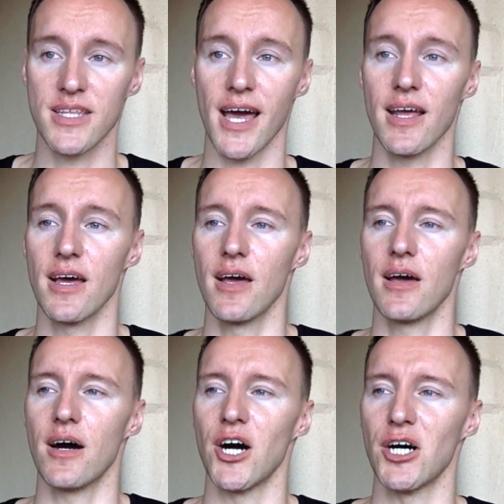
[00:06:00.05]
that
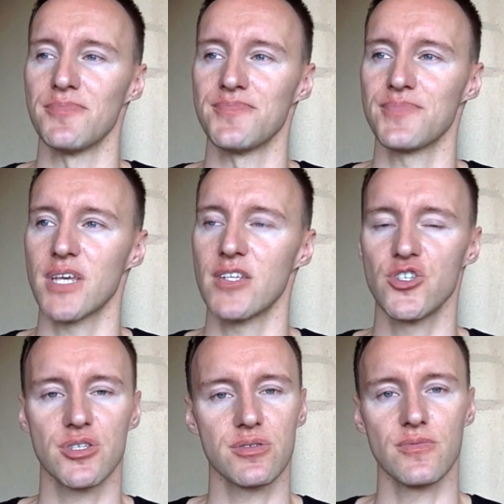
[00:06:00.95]
it
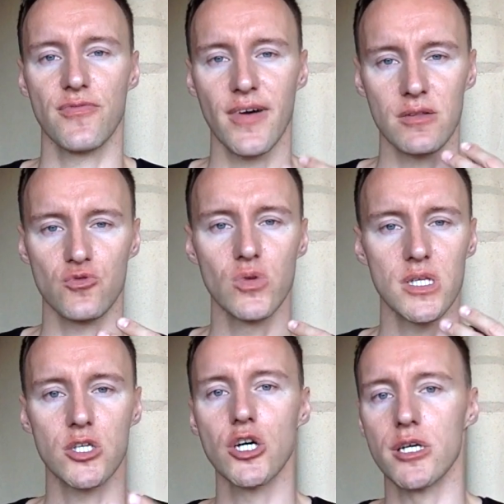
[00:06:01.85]
just felt
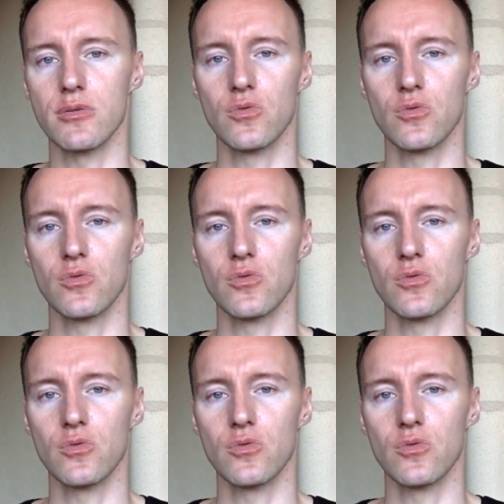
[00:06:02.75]
really good